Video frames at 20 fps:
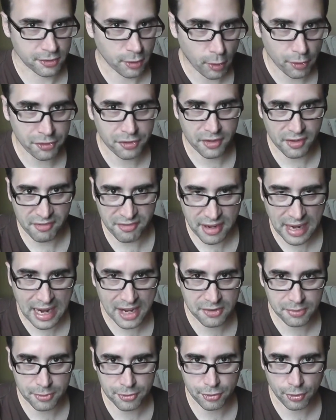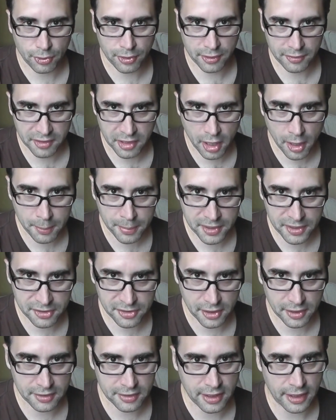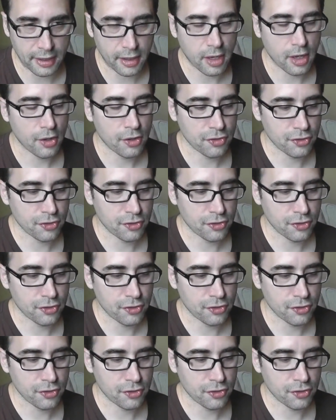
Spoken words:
Those are the vast majority of the companies out there.